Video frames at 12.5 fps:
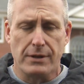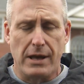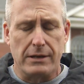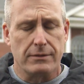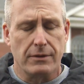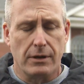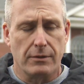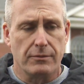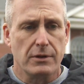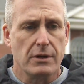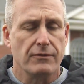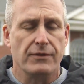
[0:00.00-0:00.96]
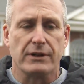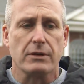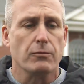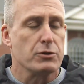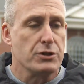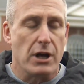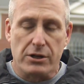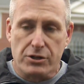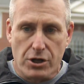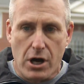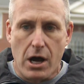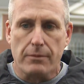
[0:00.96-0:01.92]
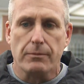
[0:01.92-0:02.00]
That victim was not
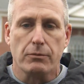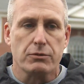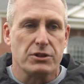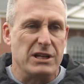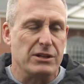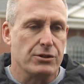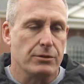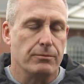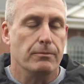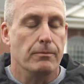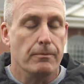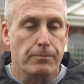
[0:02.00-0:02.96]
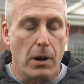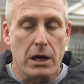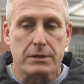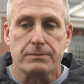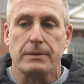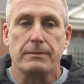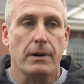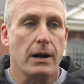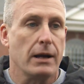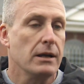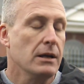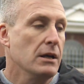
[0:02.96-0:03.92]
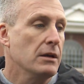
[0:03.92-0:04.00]
shot, but was injured possibly
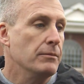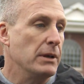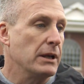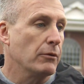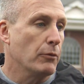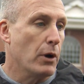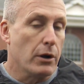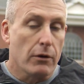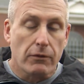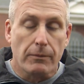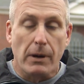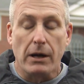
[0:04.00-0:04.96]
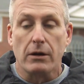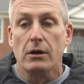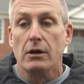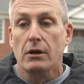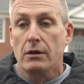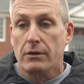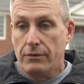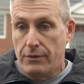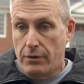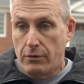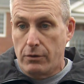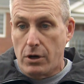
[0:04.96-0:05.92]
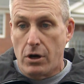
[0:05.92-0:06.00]
by being run over by
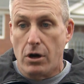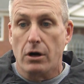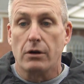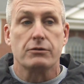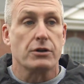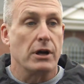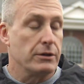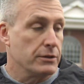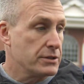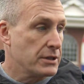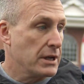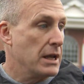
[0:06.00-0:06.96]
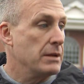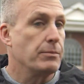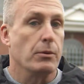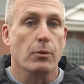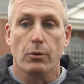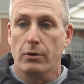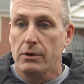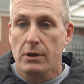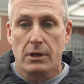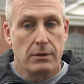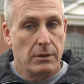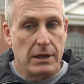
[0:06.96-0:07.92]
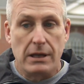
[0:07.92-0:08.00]
their own car, trying to escape, or
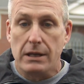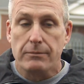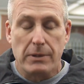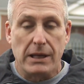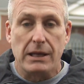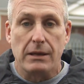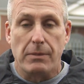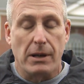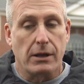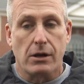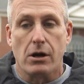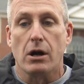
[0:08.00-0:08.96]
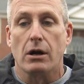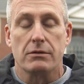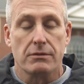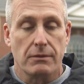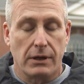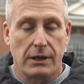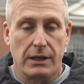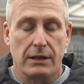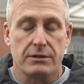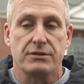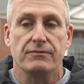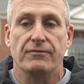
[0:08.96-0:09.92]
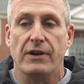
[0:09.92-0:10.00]
being hit by the car,
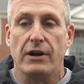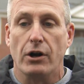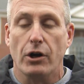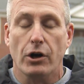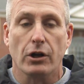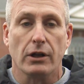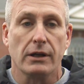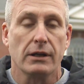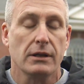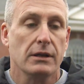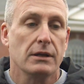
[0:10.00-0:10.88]
again, very early.